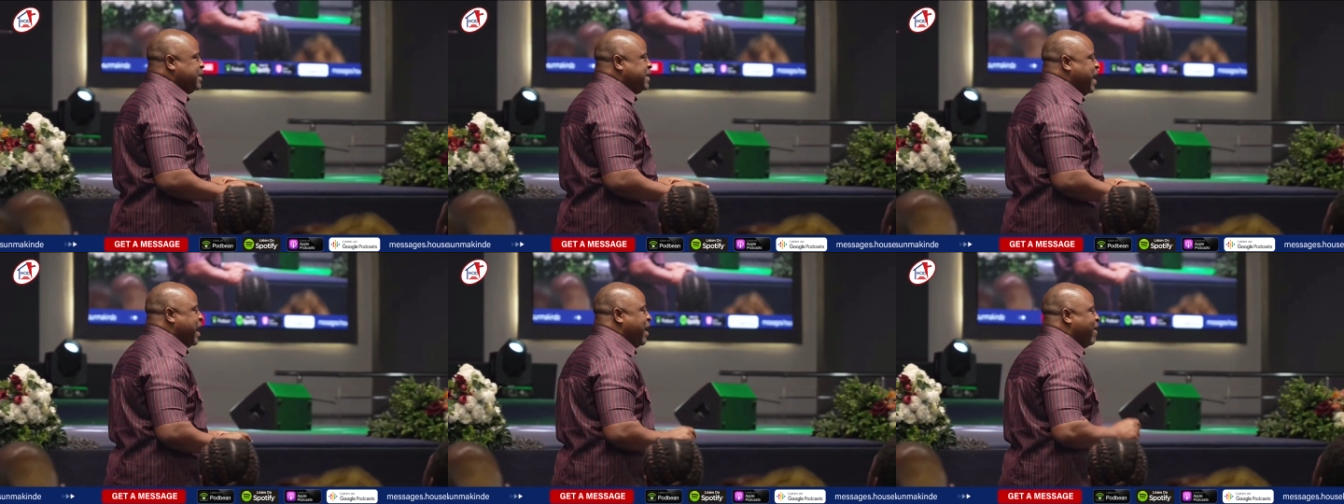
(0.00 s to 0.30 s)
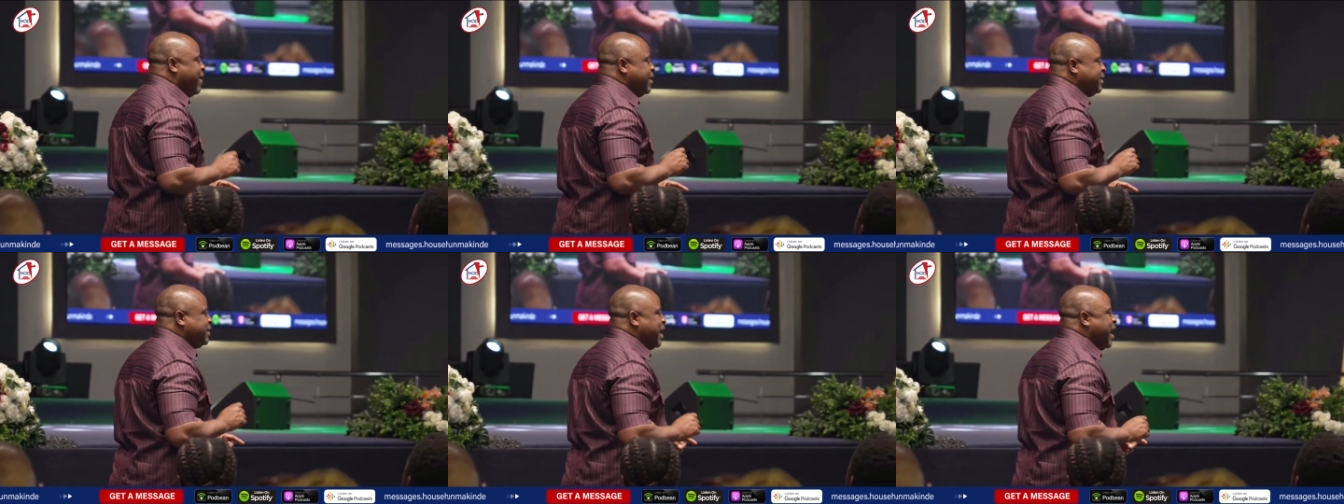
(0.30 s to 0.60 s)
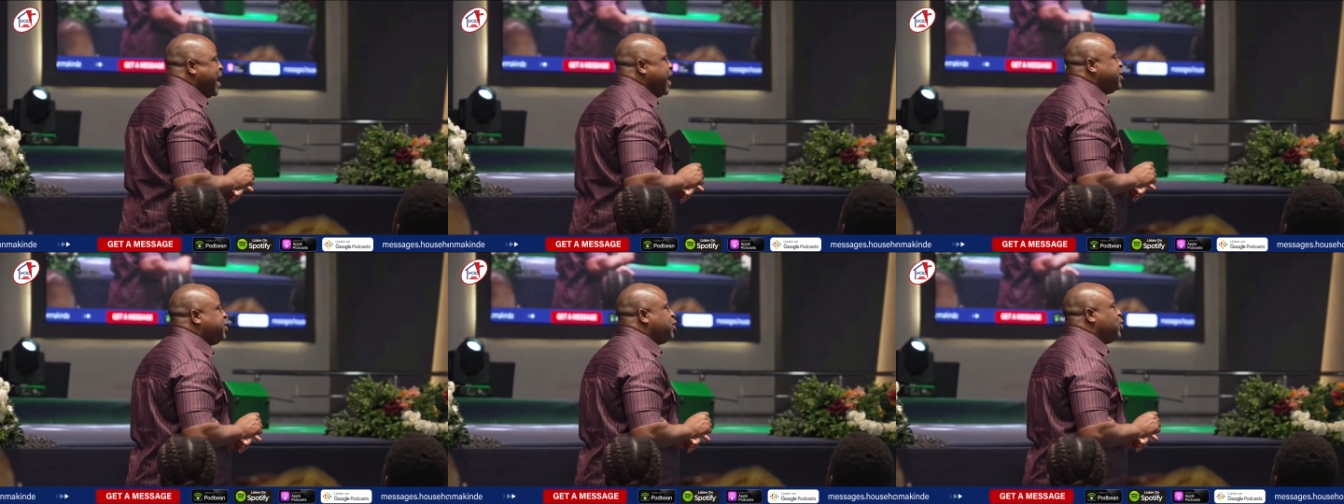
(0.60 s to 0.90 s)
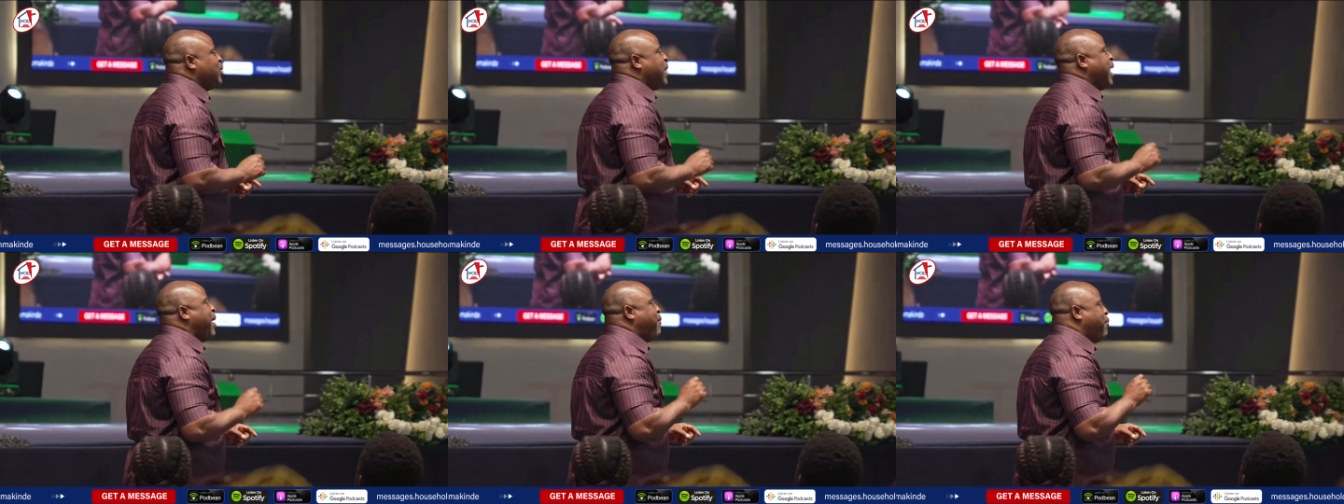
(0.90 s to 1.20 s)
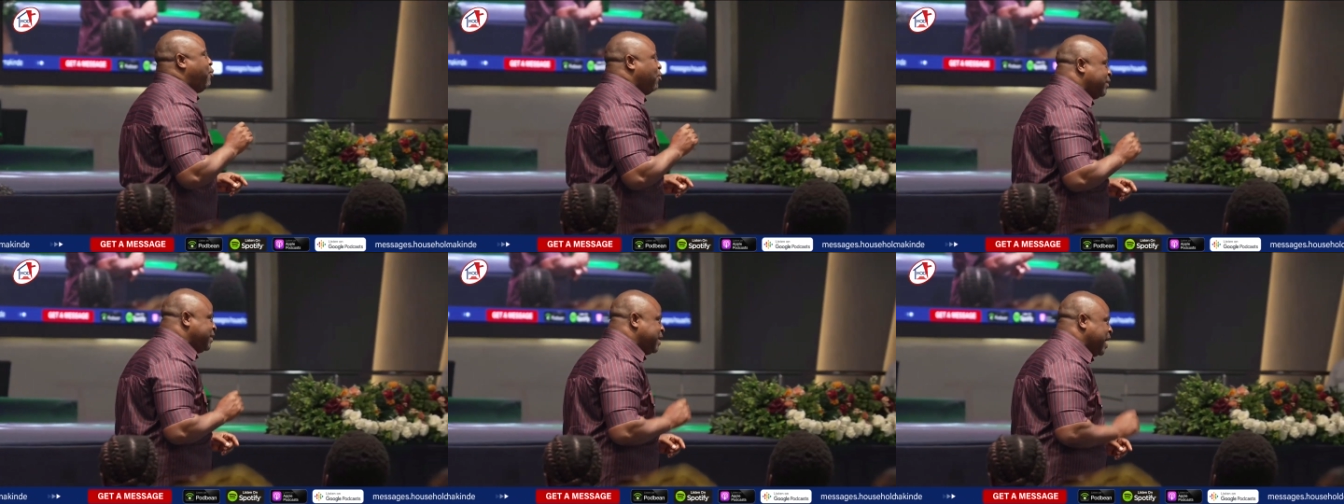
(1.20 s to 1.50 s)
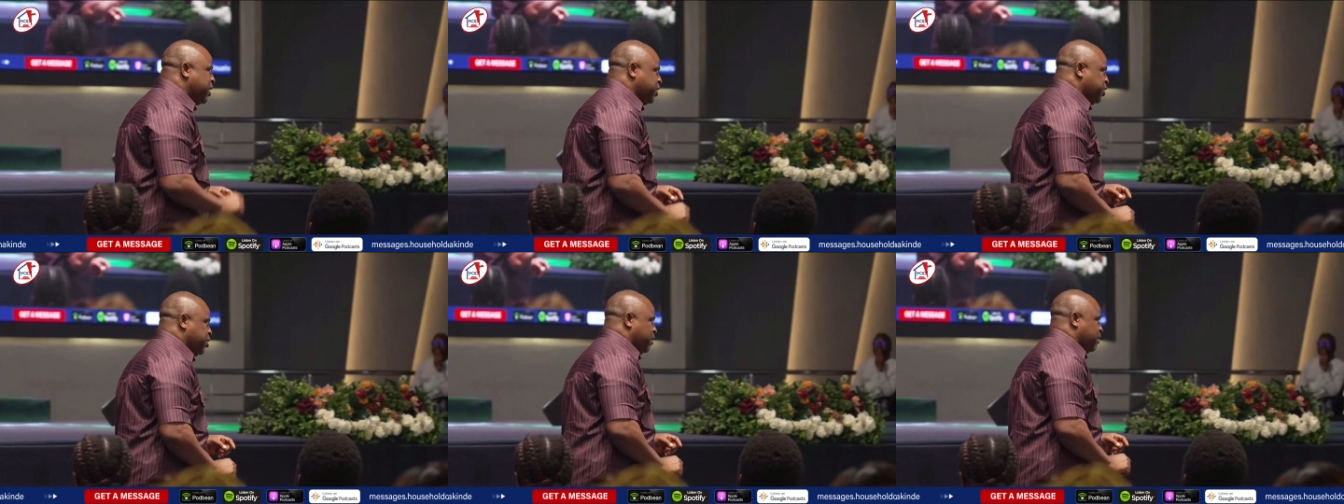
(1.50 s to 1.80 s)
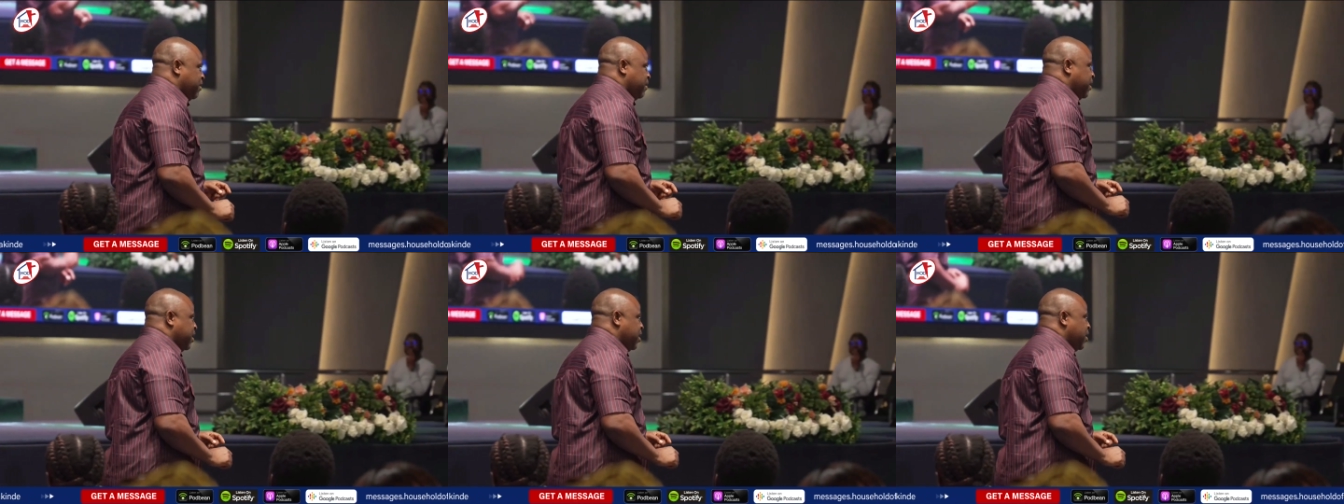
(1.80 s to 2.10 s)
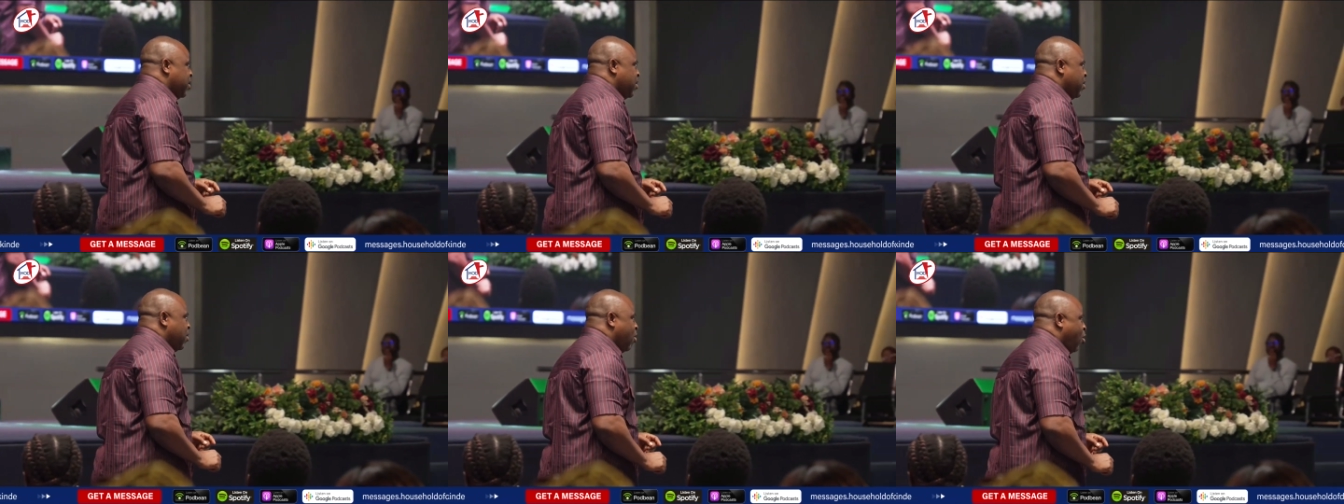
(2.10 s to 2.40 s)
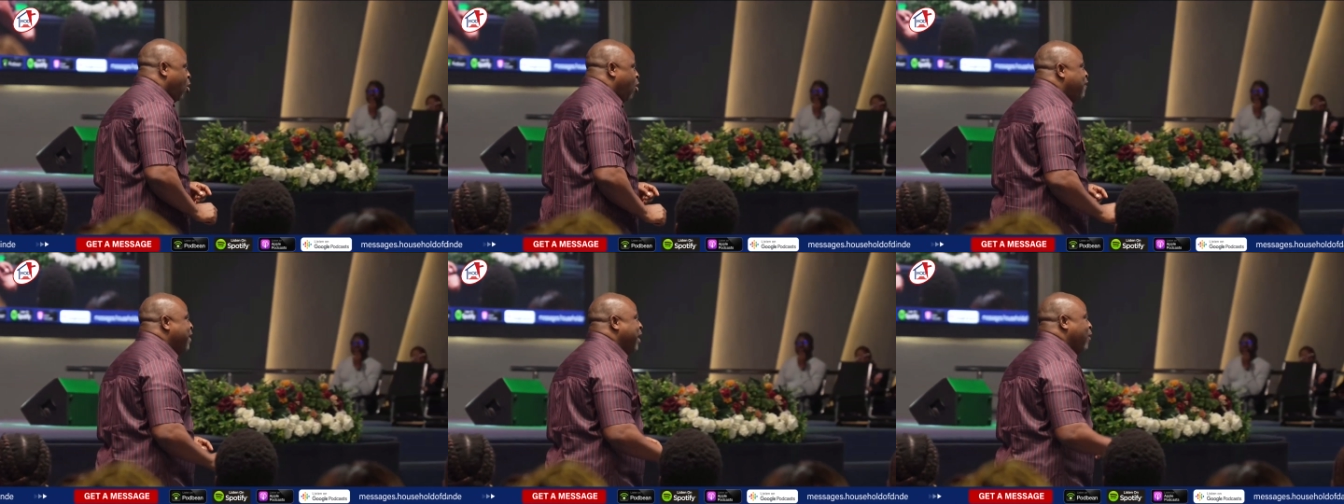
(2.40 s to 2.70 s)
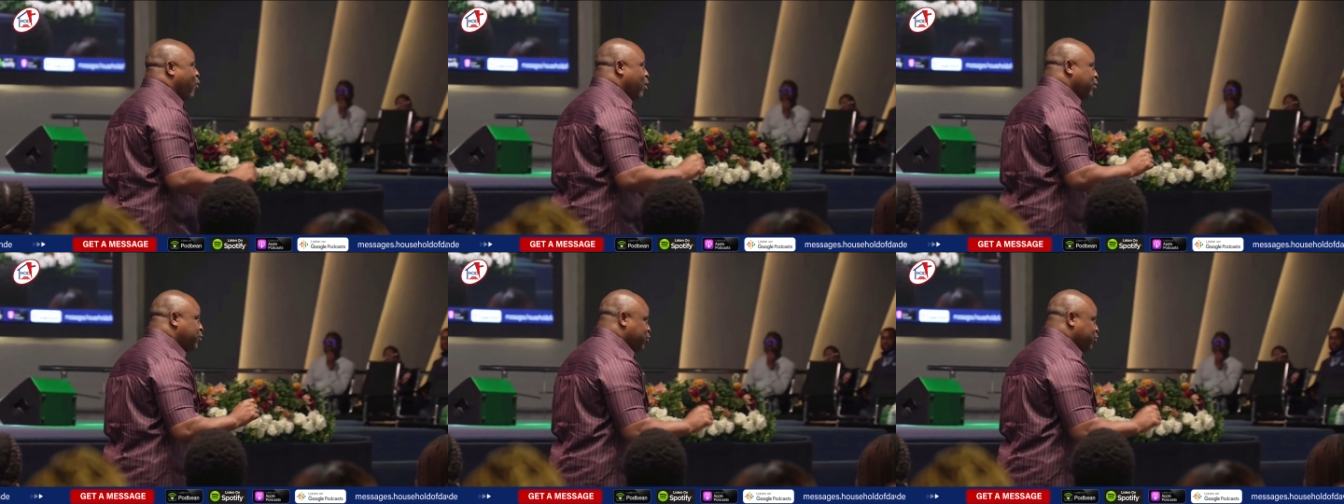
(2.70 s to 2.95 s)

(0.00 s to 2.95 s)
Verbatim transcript: there is extra protection over